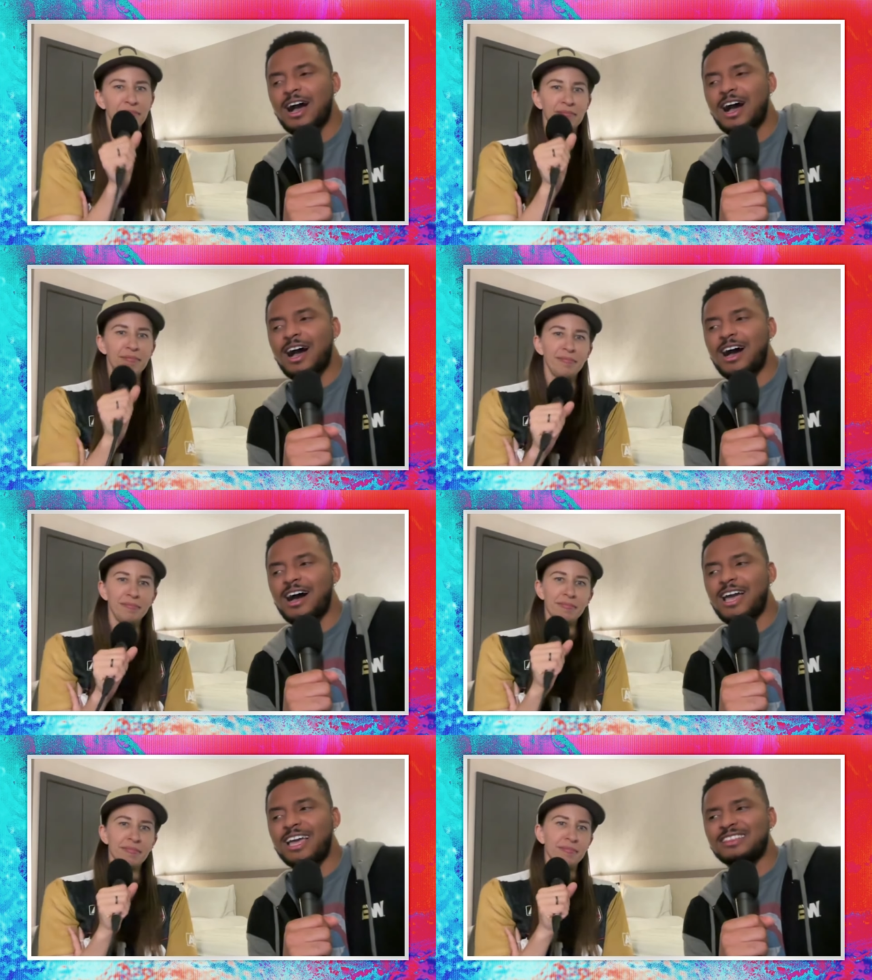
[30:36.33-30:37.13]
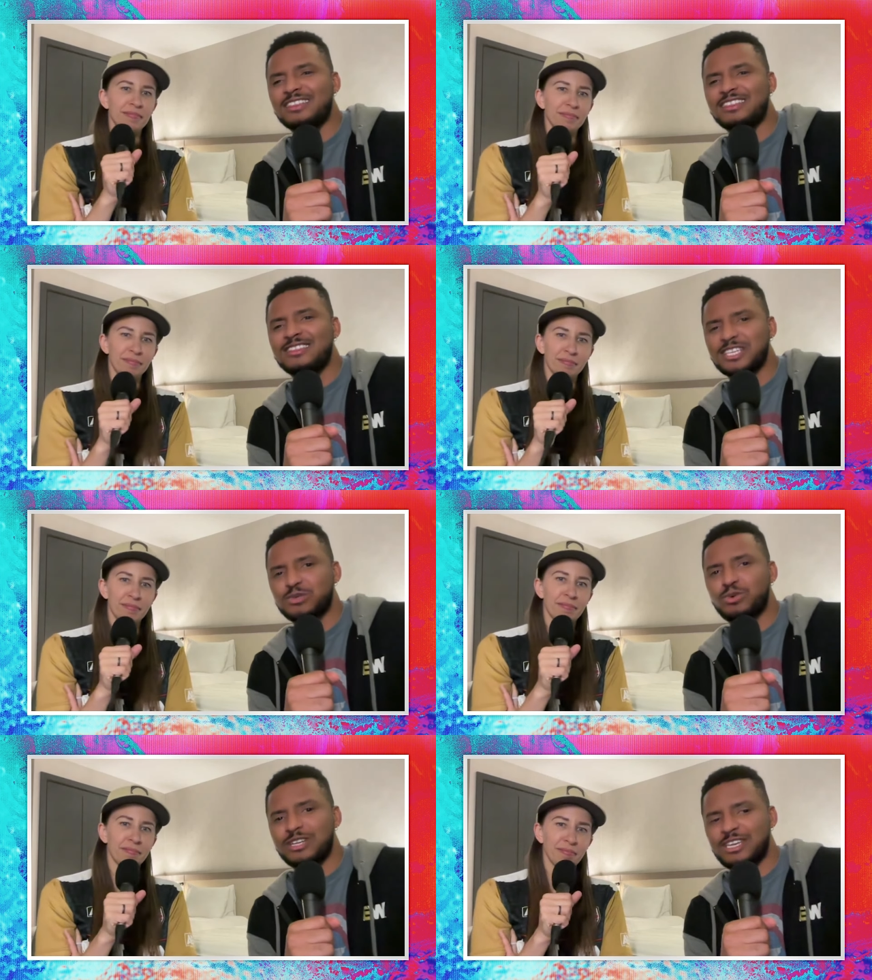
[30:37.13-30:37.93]
Speaker 1: Uh, and
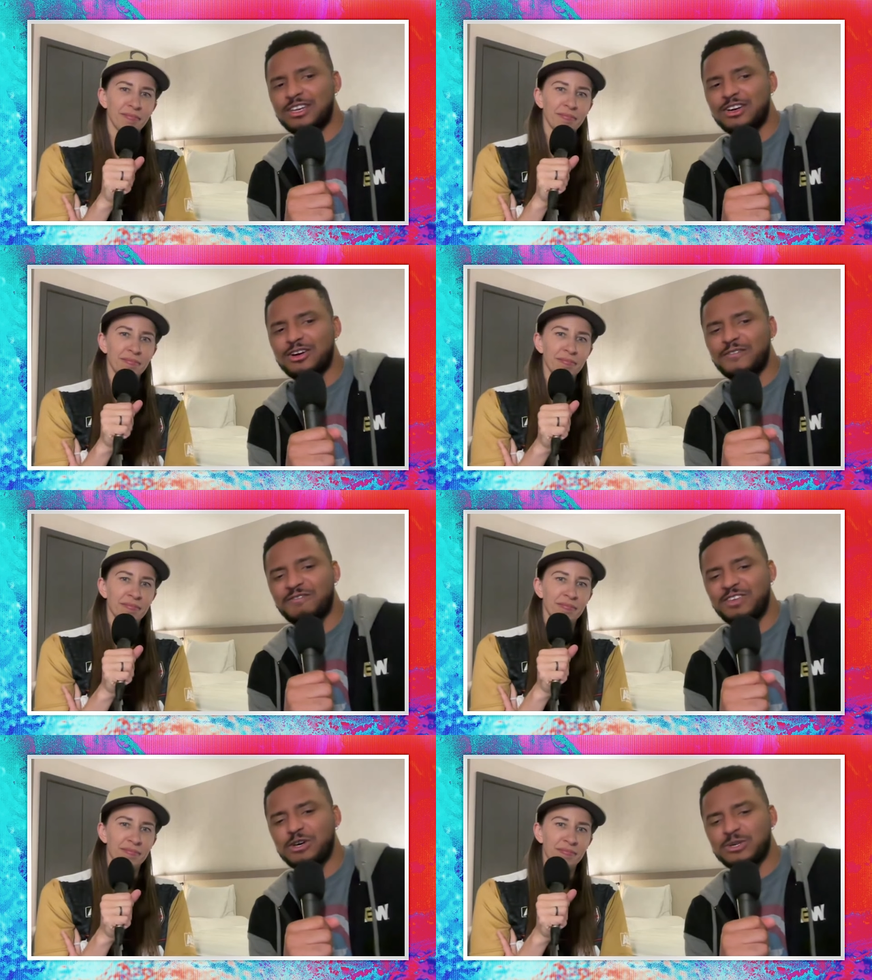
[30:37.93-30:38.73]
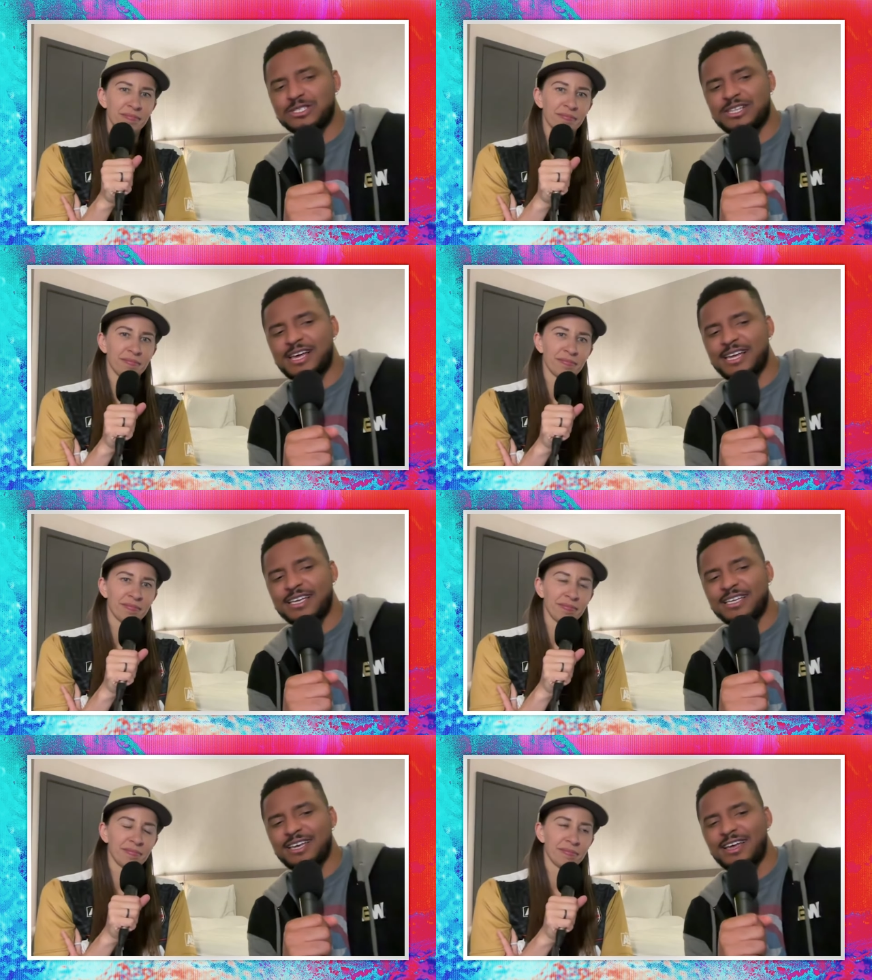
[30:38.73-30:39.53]
this one here feels
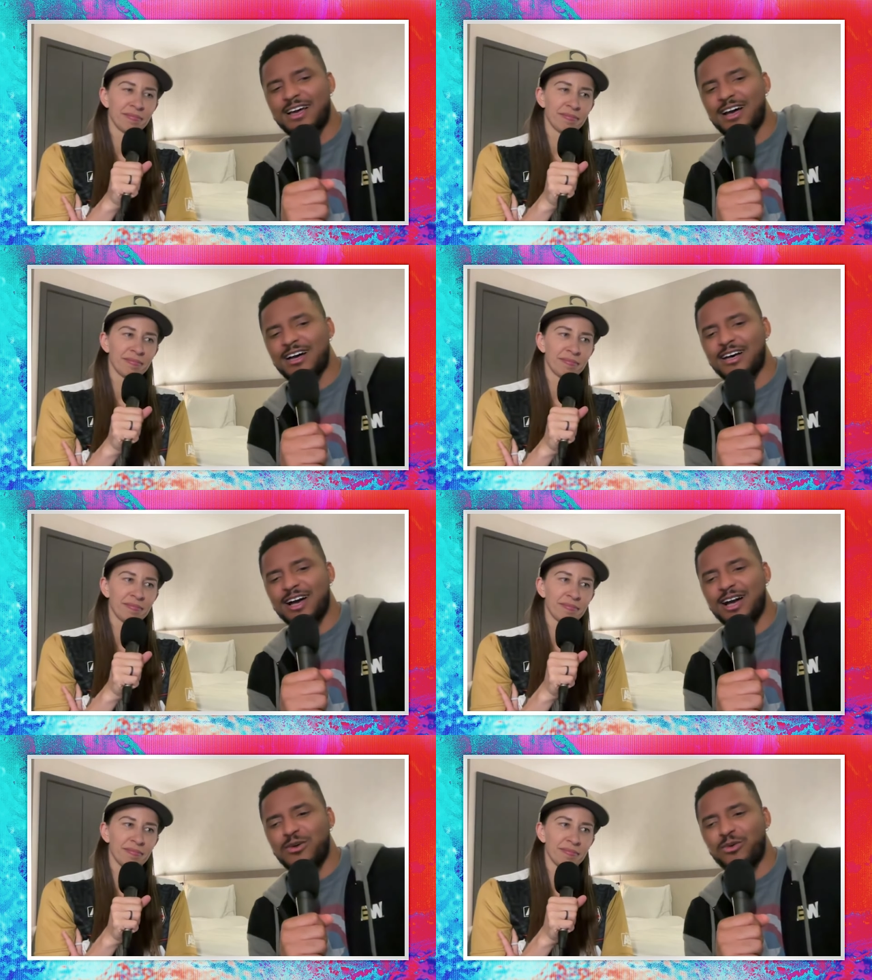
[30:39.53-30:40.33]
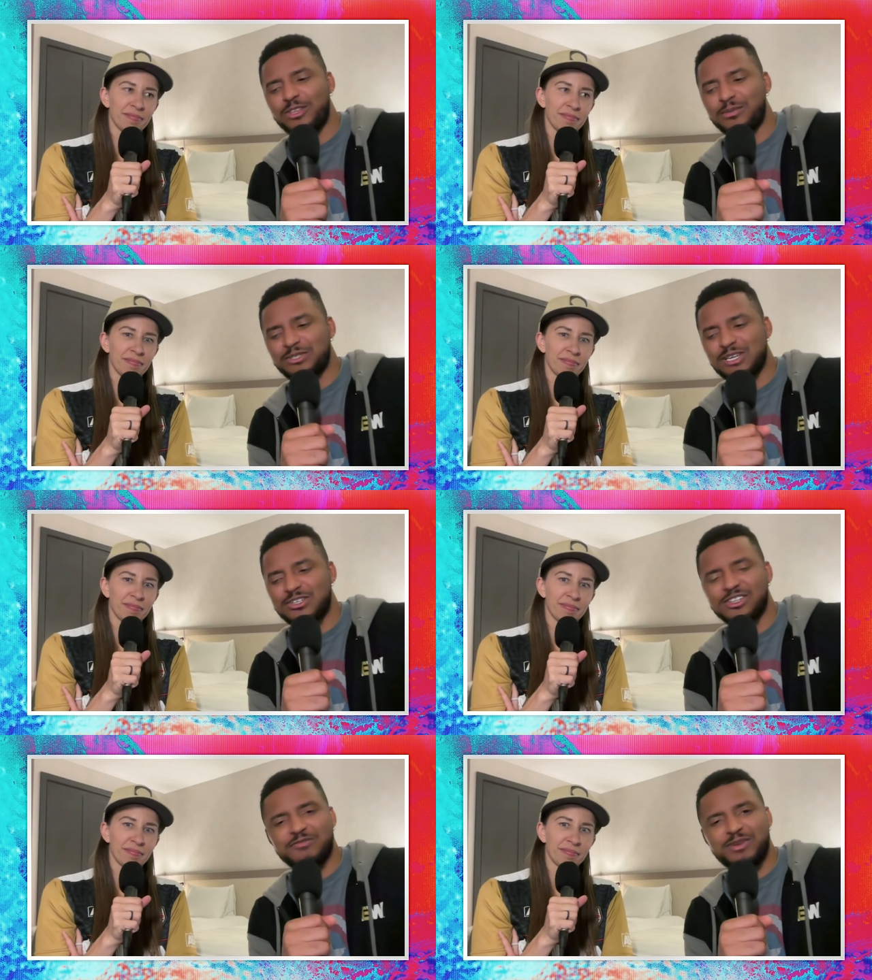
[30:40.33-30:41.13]
like uh, with the
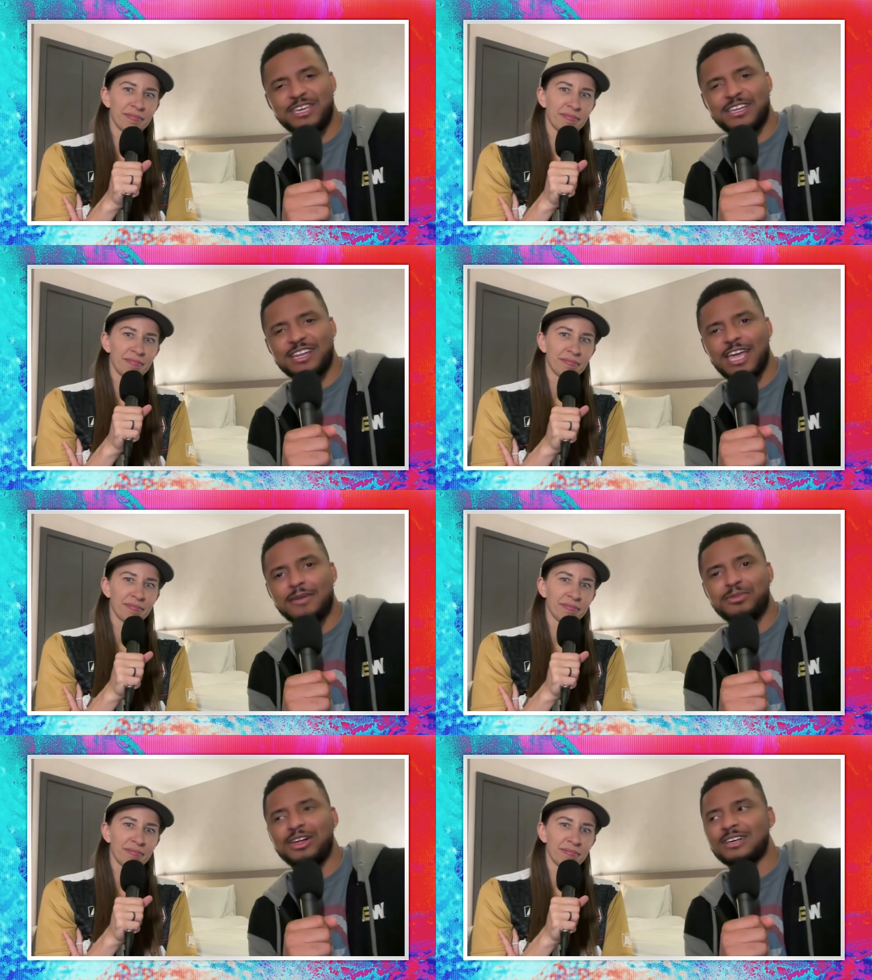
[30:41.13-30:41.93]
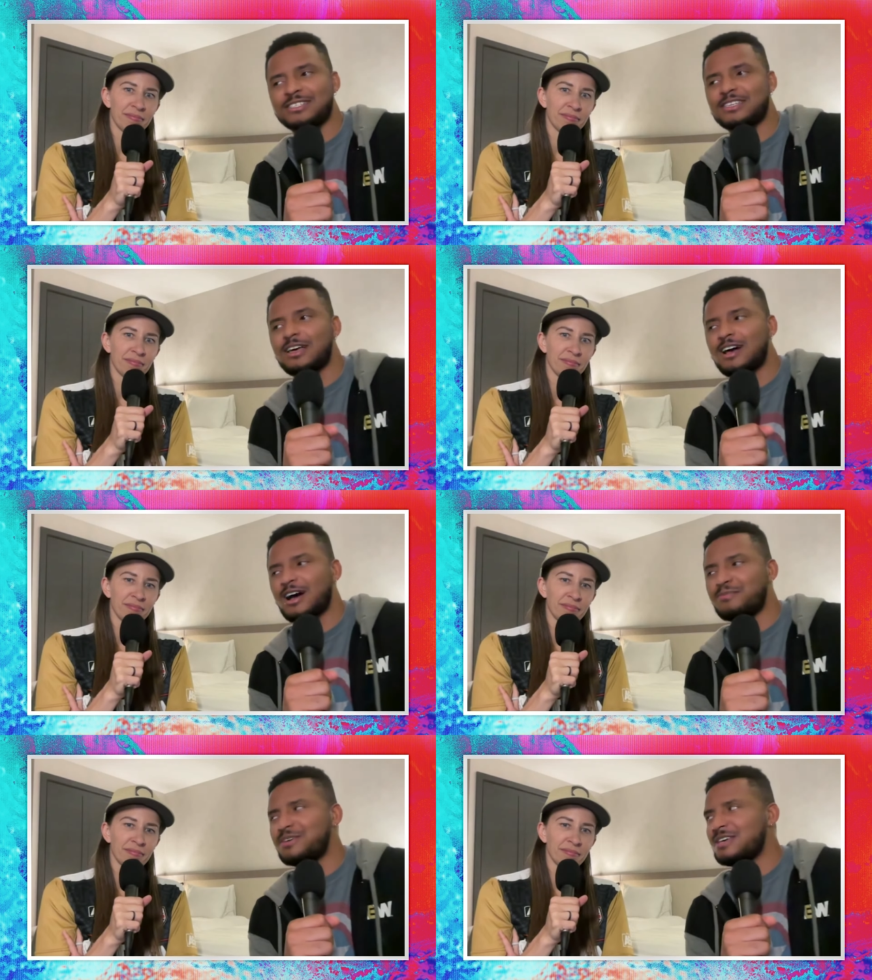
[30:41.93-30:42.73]
potential of being an A plus,
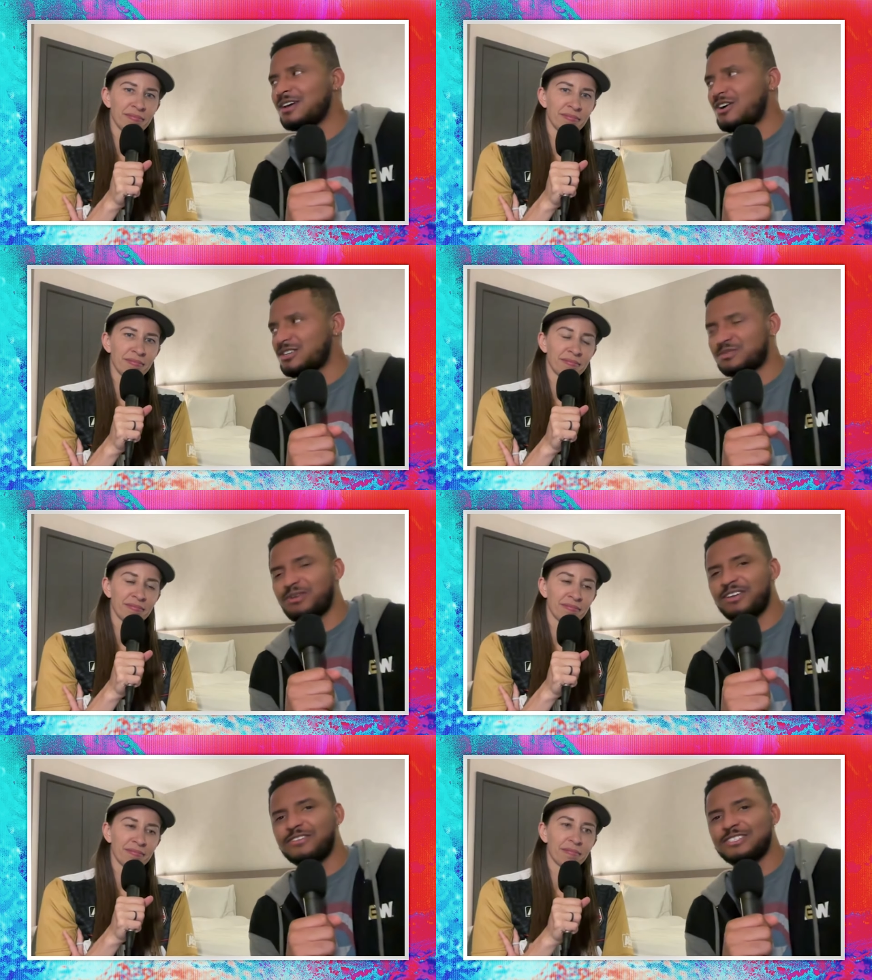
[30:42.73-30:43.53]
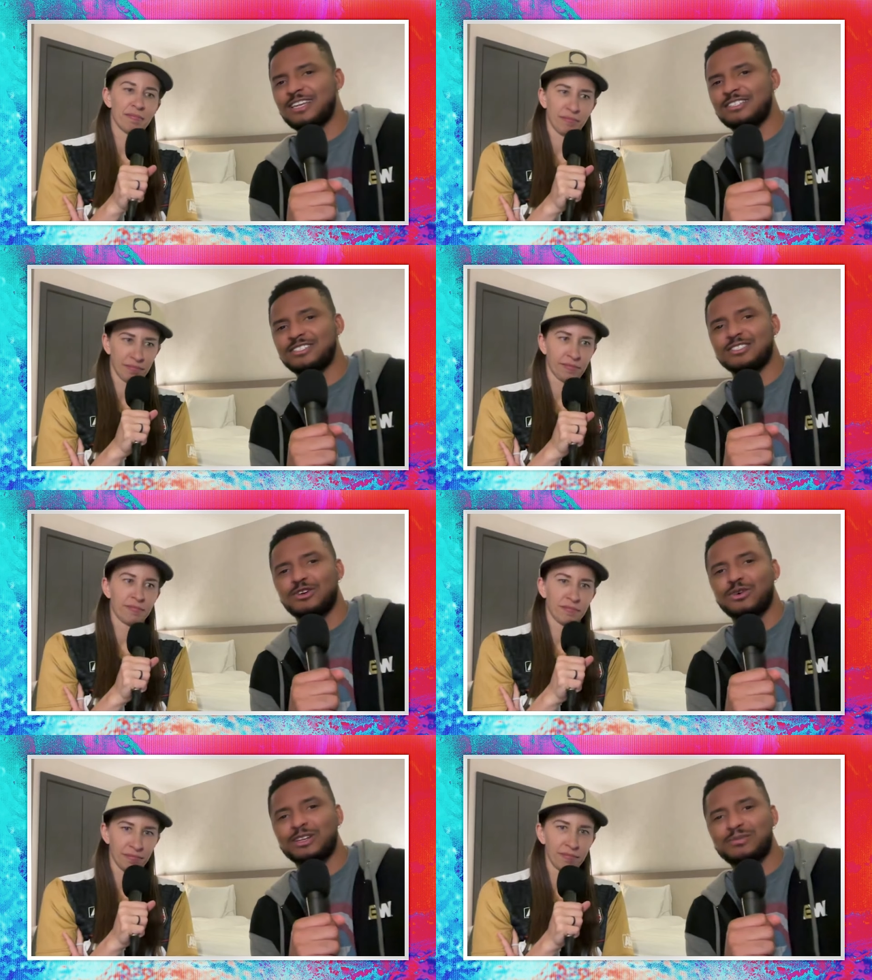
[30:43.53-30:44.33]
um, being on as big of a stage as it's
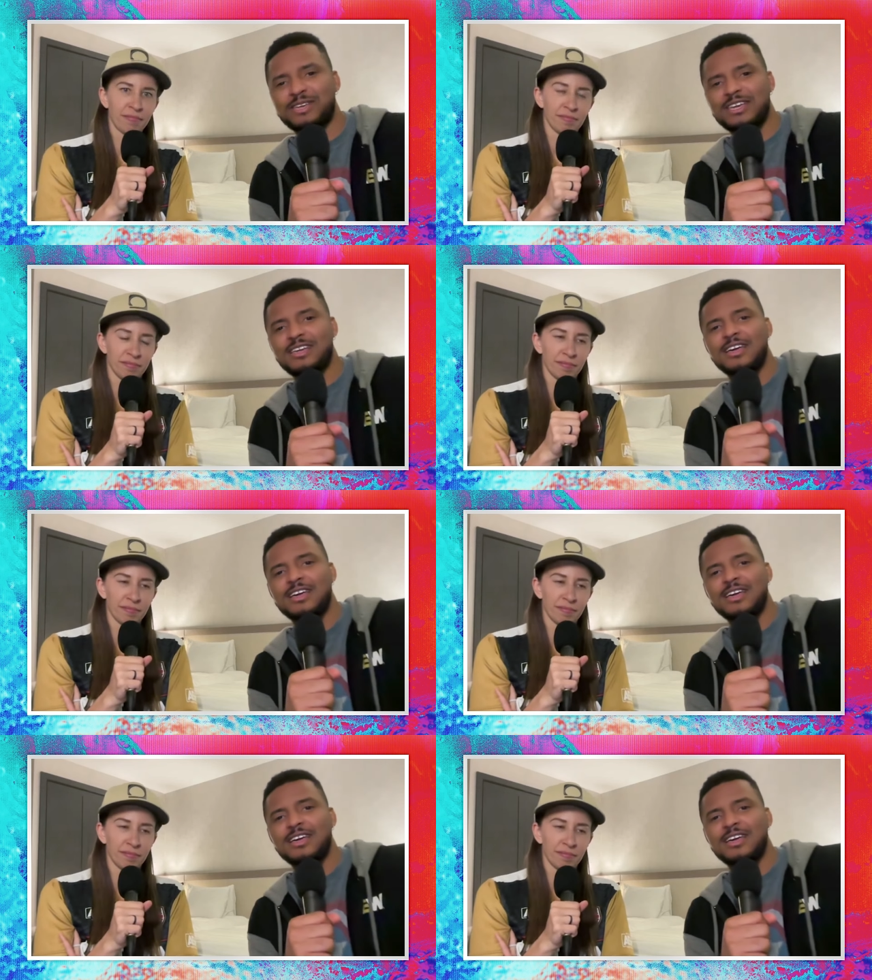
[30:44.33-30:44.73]
going to be,